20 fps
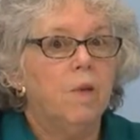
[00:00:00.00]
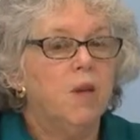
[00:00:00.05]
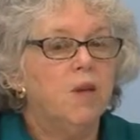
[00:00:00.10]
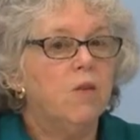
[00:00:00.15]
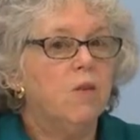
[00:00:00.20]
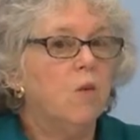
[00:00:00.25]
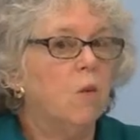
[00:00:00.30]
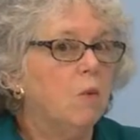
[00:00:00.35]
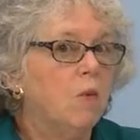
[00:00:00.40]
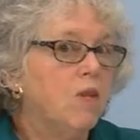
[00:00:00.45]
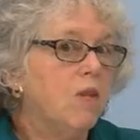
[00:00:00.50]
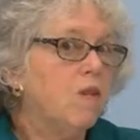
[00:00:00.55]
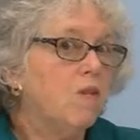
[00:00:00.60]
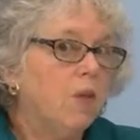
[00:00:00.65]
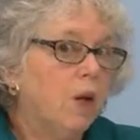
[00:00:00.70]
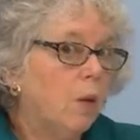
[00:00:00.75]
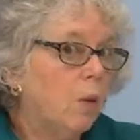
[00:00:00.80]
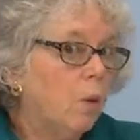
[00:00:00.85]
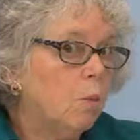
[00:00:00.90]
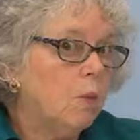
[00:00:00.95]
It's always
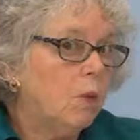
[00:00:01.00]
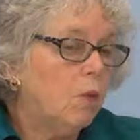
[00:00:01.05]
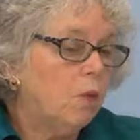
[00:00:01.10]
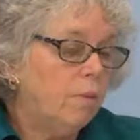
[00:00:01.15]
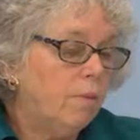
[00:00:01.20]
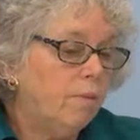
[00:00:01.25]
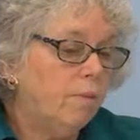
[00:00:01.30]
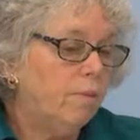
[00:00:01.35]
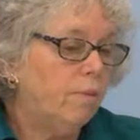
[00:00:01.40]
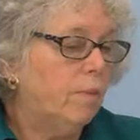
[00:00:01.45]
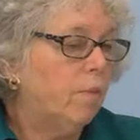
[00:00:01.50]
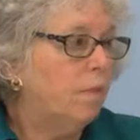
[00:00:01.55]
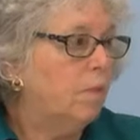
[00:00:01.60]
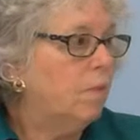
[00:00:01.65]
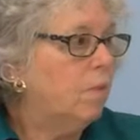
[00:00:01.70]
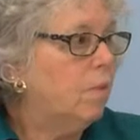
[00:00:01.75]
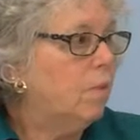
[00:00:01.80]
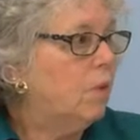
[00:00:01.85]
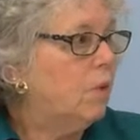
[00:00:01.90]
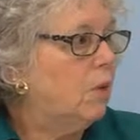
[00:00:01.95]
available.
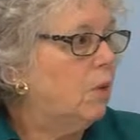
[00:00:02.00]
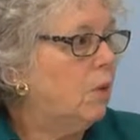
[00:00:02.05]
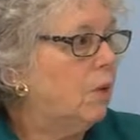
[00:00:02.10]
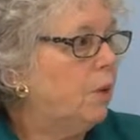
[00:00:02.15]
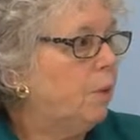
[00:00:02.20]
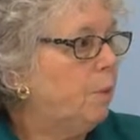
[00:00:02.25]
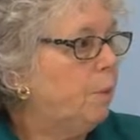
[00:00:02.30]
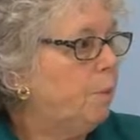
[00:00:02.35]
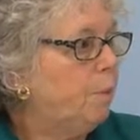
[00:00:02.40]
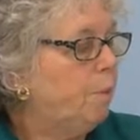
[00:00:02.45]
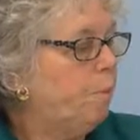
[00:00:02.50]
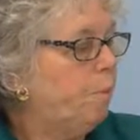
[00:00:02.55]
So.